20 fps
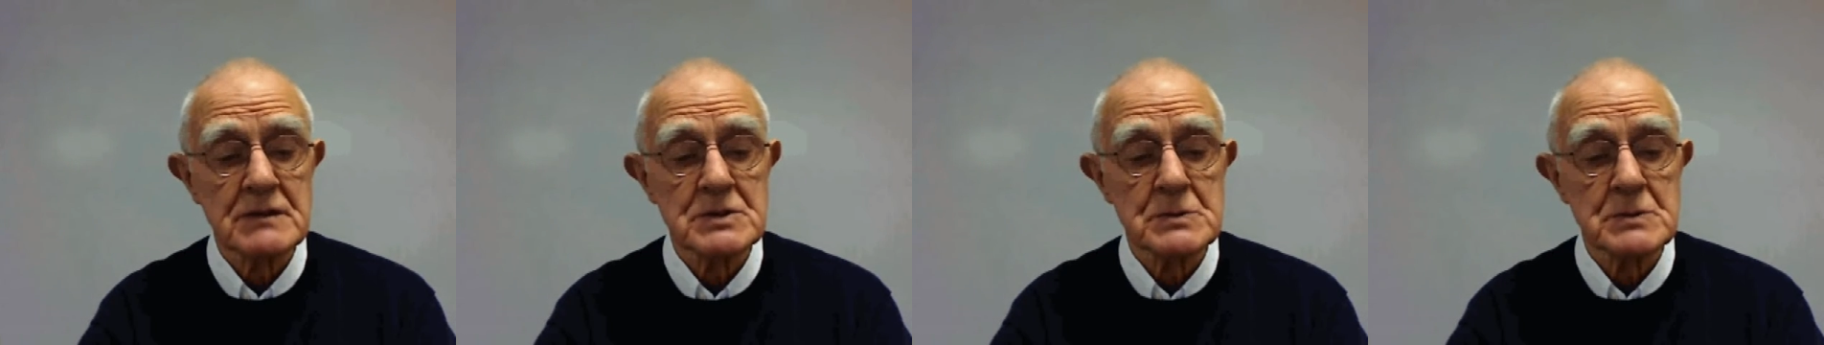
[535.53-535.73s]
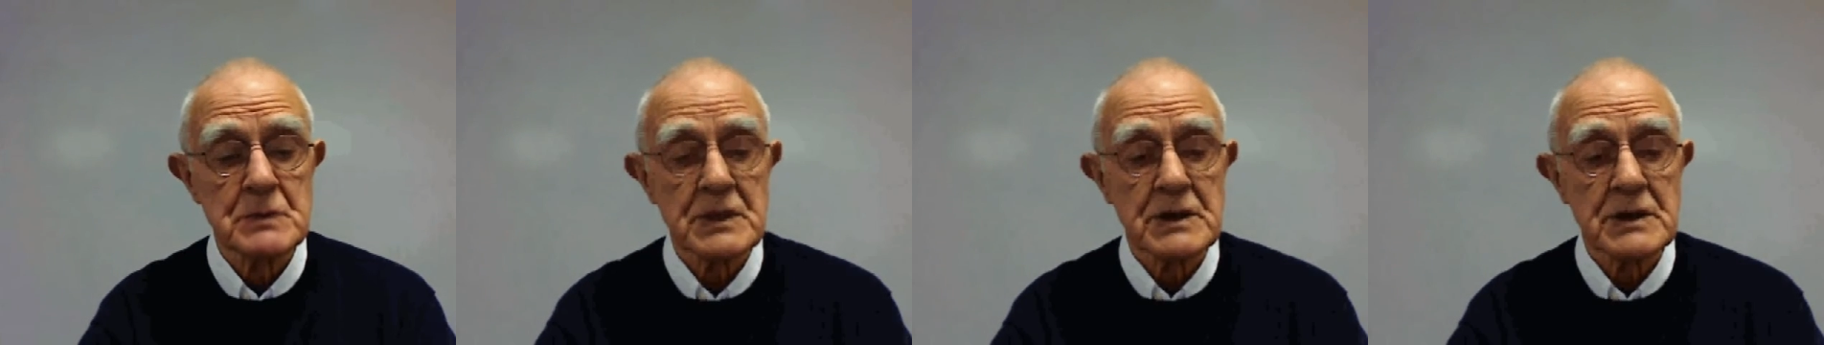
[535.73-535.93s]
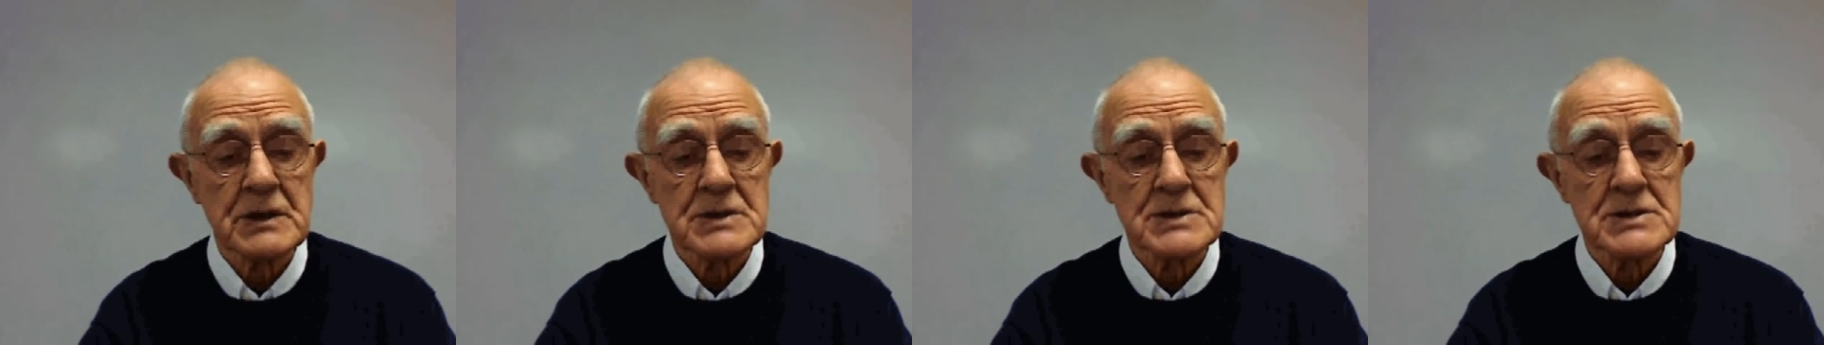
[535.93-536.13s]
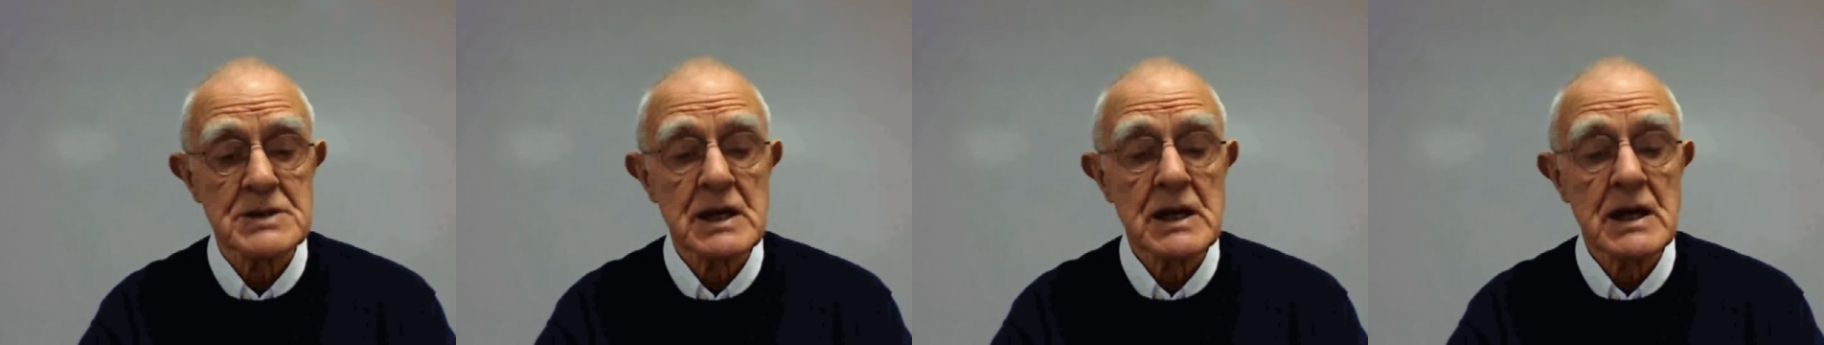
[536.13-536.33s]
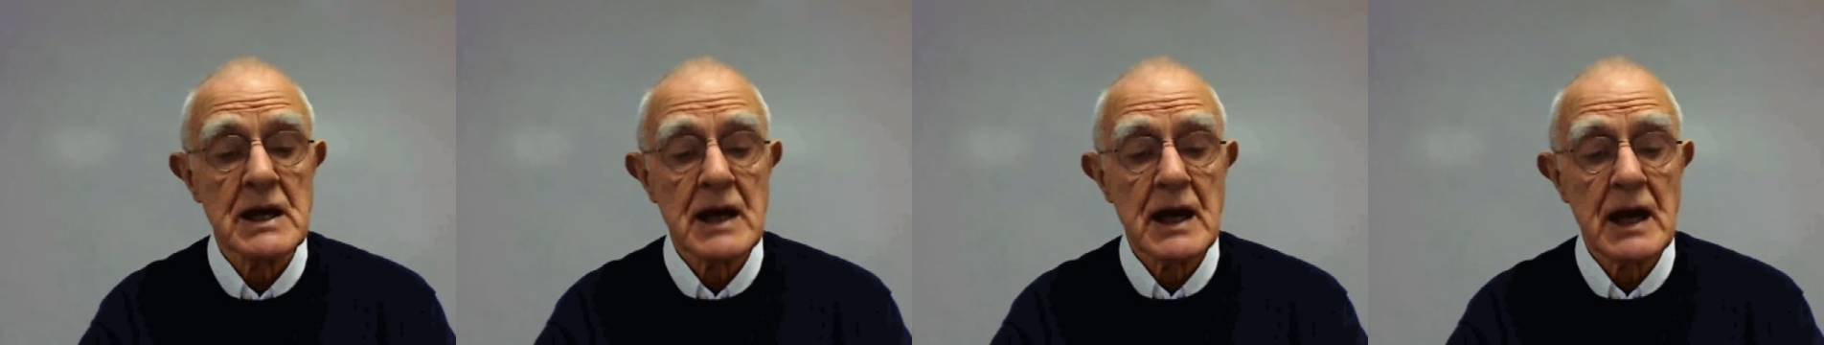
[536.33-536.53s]
speakers
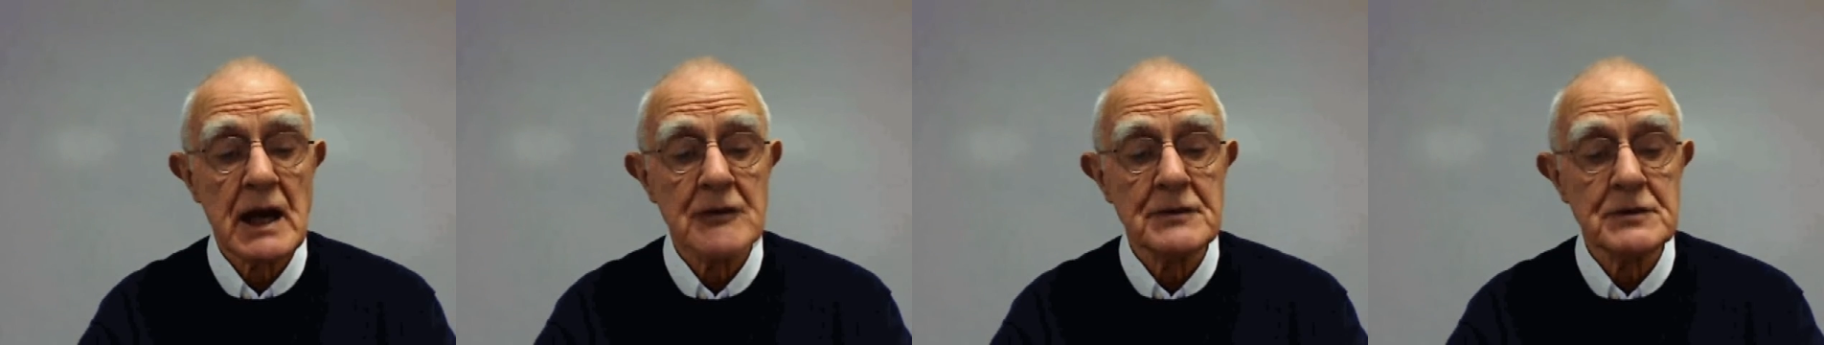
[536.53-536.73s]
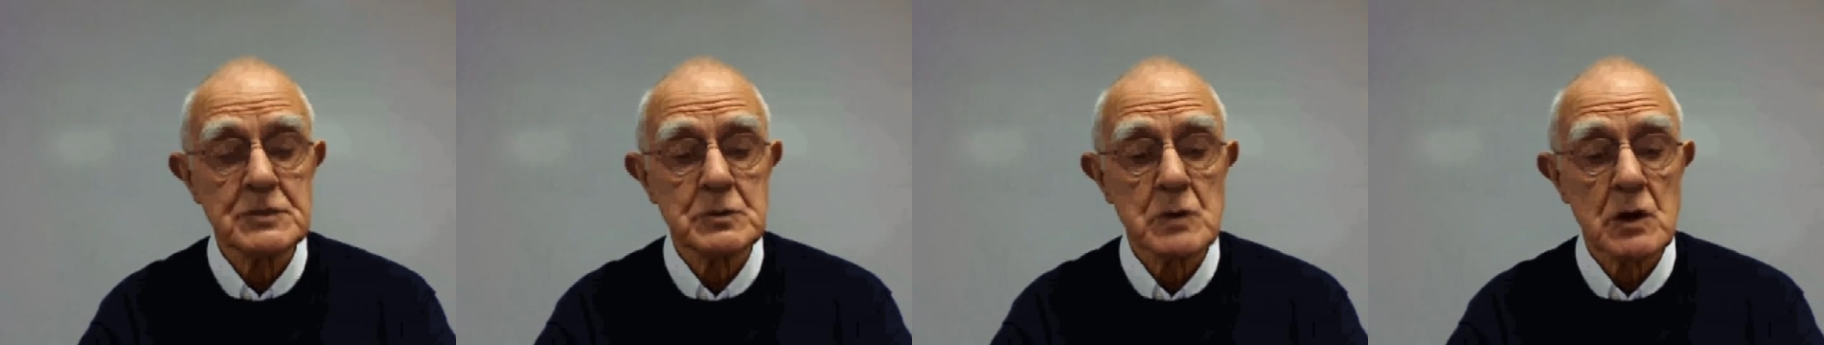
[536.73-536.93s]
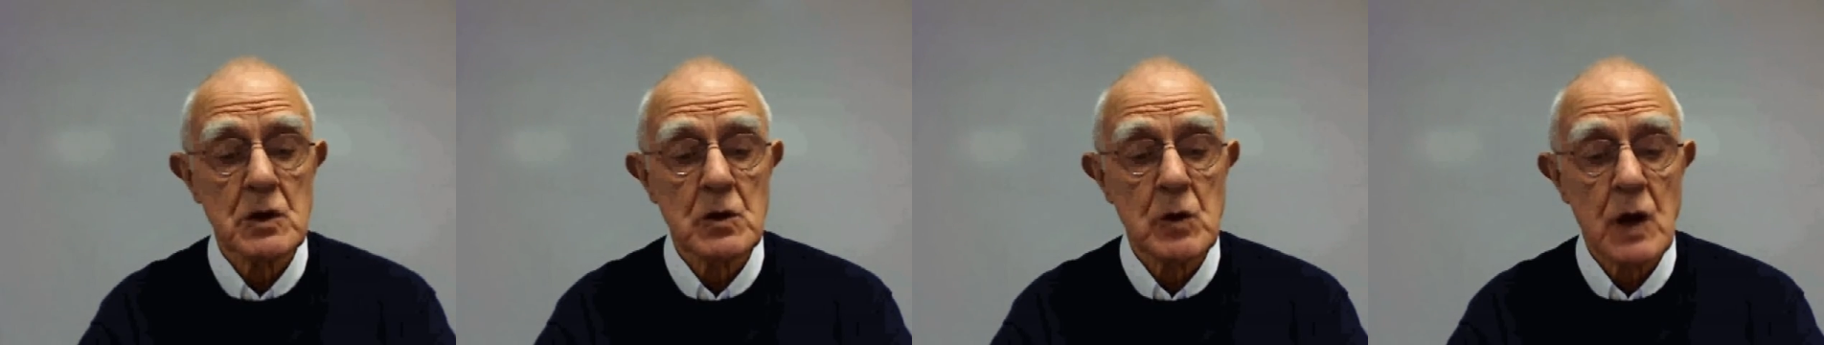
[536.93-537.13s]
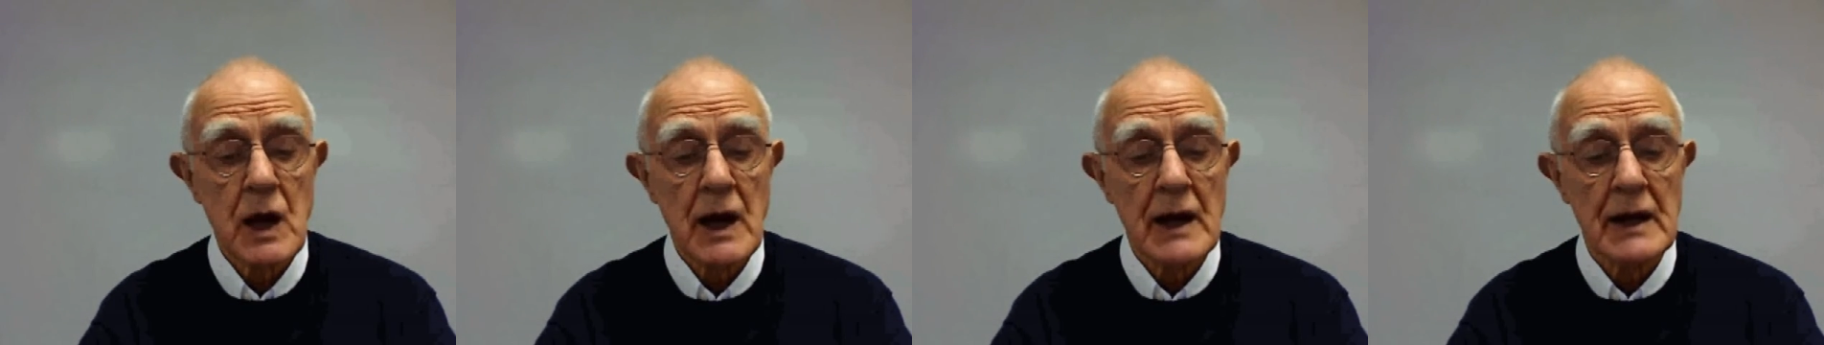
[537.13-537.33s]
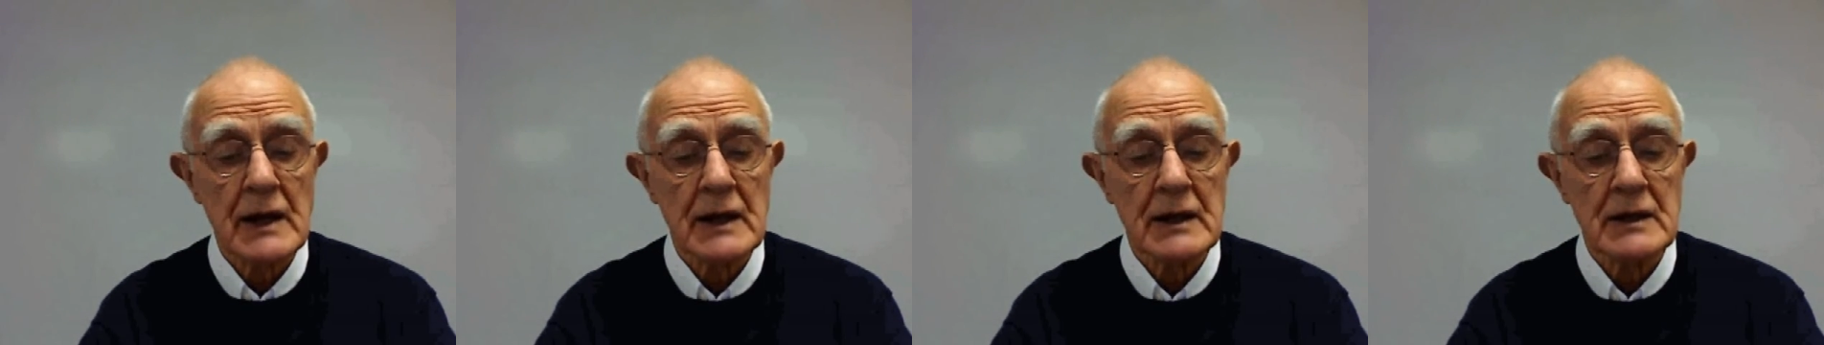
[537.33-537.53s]
have to
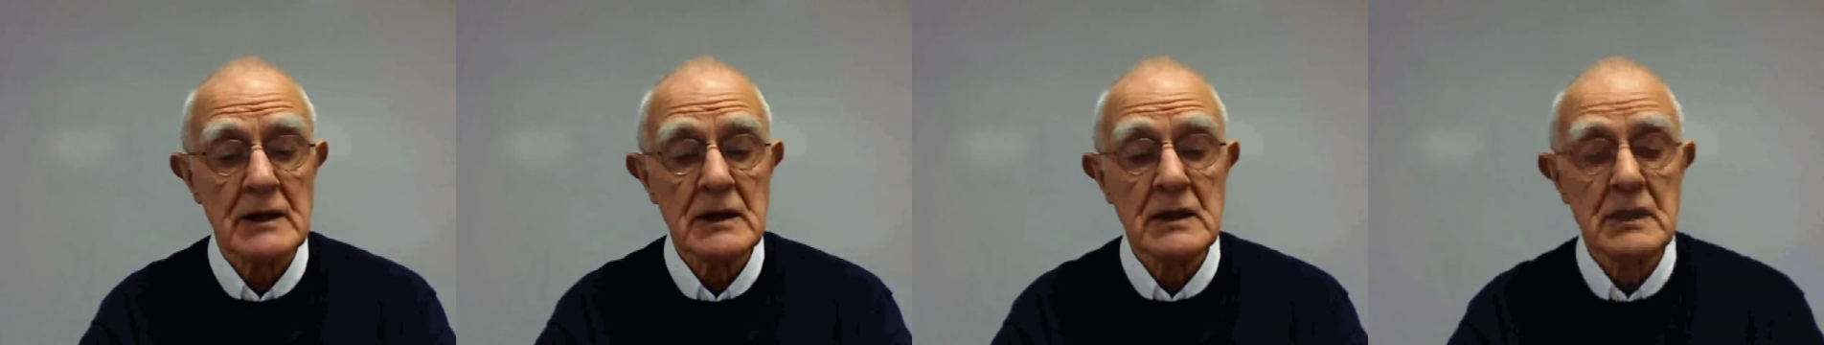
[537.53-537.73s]
acquire